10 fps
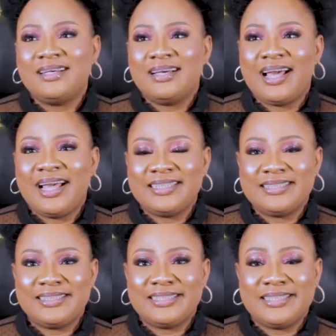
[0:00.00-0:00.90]

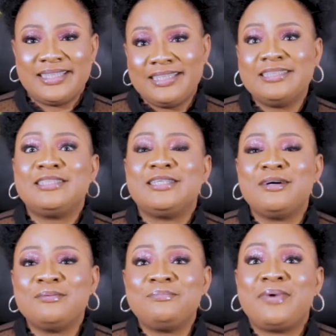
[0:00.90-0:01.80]
and in
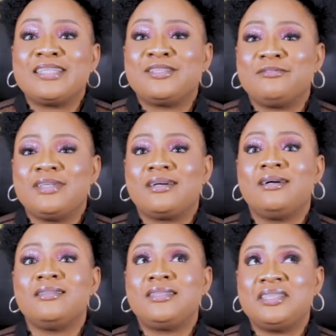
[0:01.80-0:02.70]
some parts of the
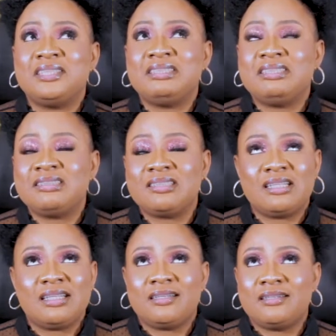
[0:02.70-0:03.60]
countries,
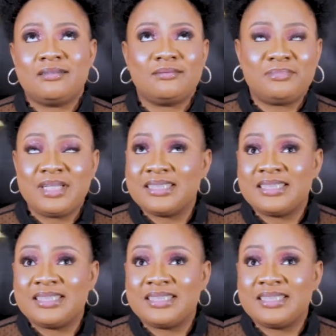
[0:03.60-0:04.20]
places